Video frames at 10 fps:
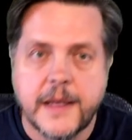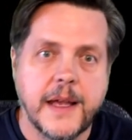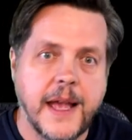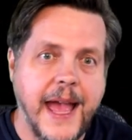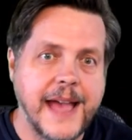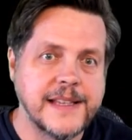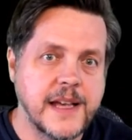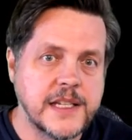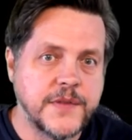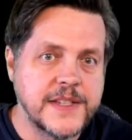has
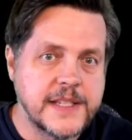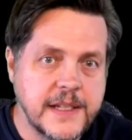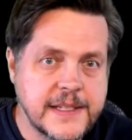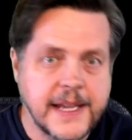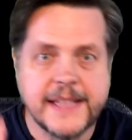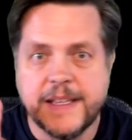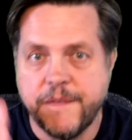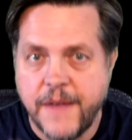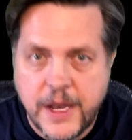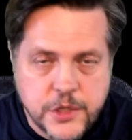us facilitating
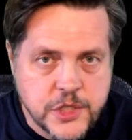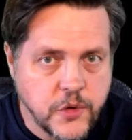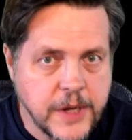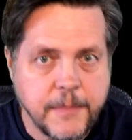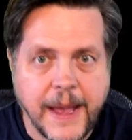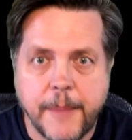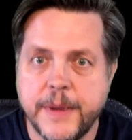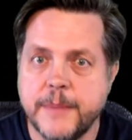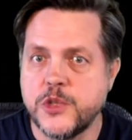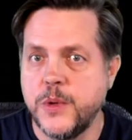value stream
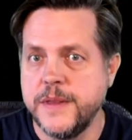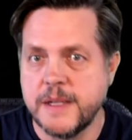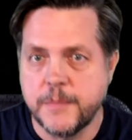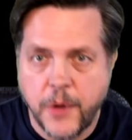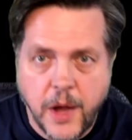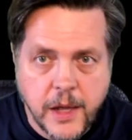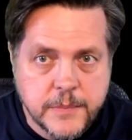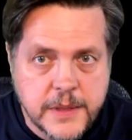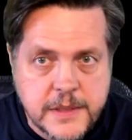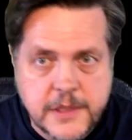mapping between the
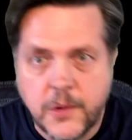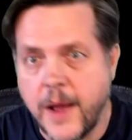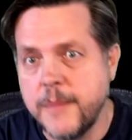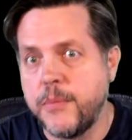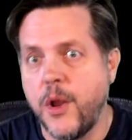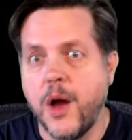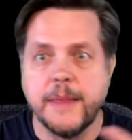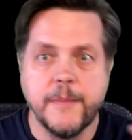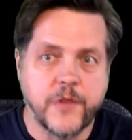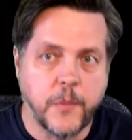departments to unblock
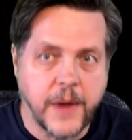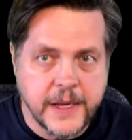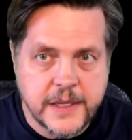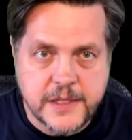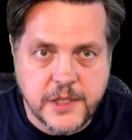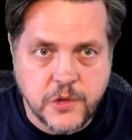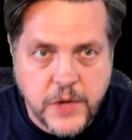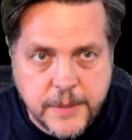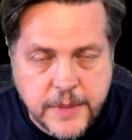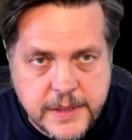them from any
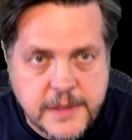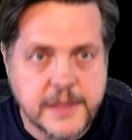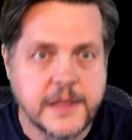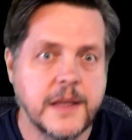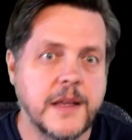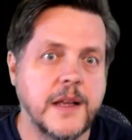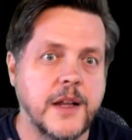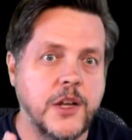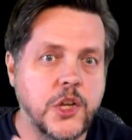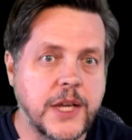disagreements,
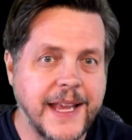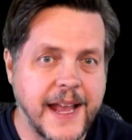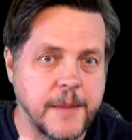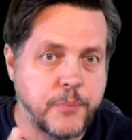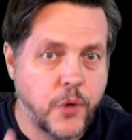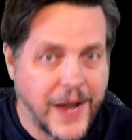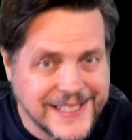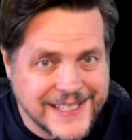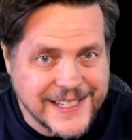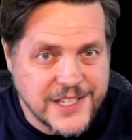looking at a
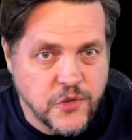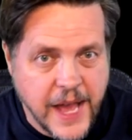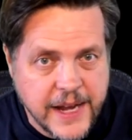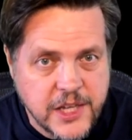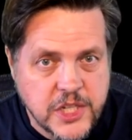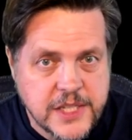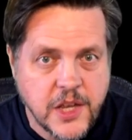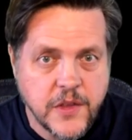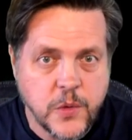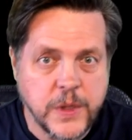pricing strategy
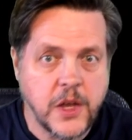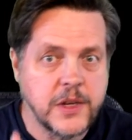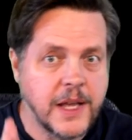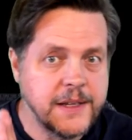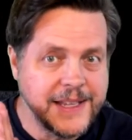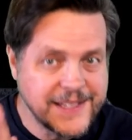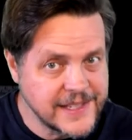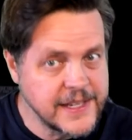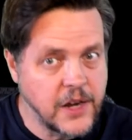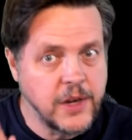so that we don't
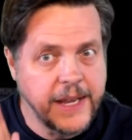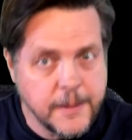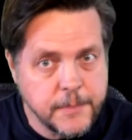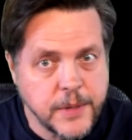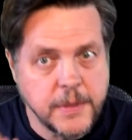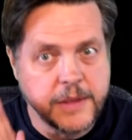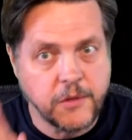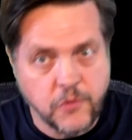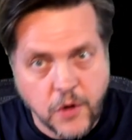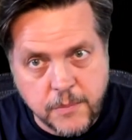unnecessarily implement
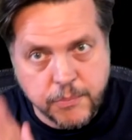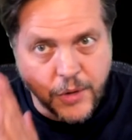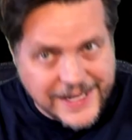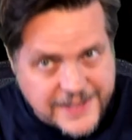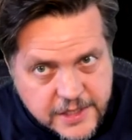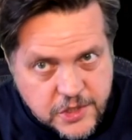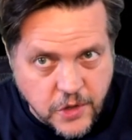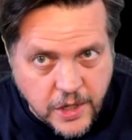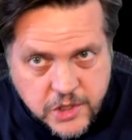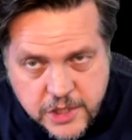the wrong pricing
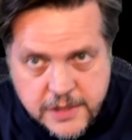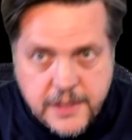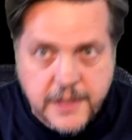structures,